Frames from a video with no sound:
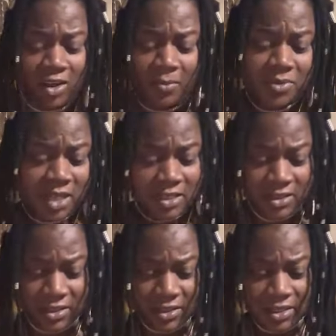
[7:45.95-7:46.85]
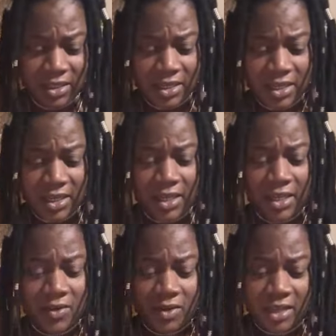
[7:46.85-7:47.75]
options.
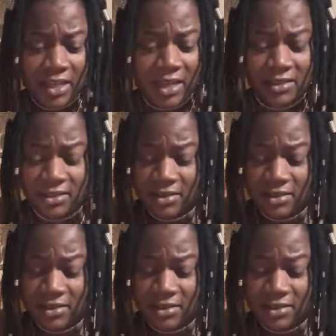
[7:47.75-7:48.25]
Look at that.